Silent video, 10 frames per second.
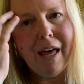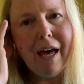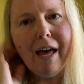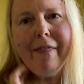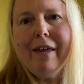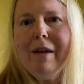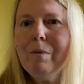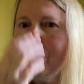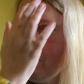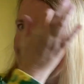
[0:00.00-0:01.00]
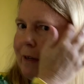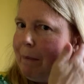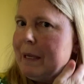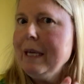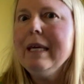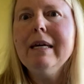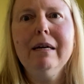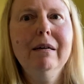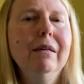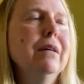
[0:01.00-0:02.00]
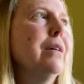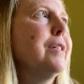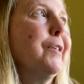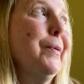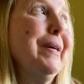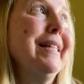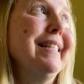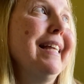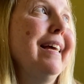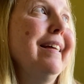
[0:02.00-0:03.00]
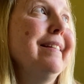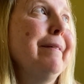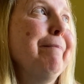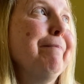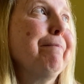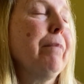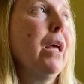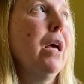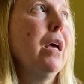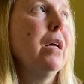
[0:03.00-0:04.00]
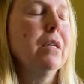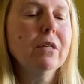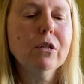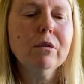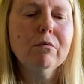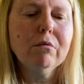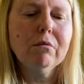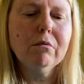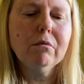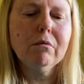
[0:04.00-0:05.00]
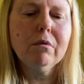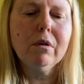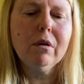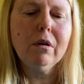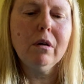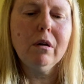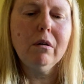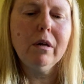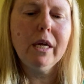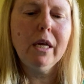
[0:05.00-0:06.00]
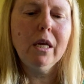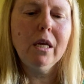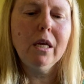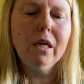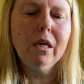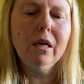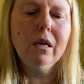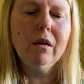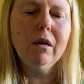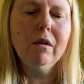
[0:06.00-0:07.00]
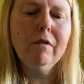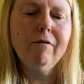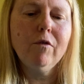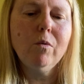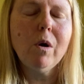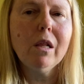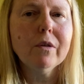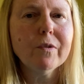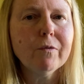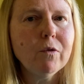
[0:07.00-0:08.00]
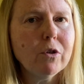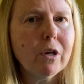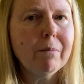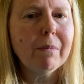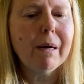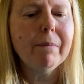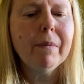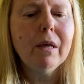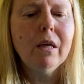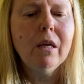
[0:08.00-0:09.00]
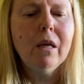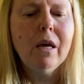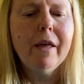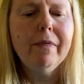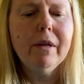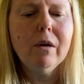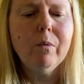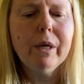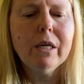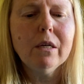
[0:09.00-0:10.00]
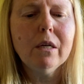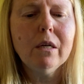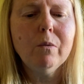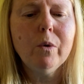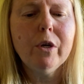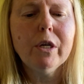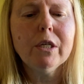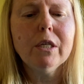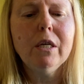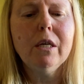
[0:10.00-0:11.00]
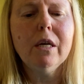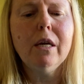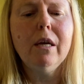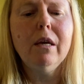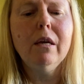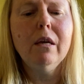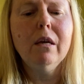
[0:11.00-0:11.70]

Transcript: And then we moved up here to Queensland, and for a while I was a full-time mum, and then I went and worked in a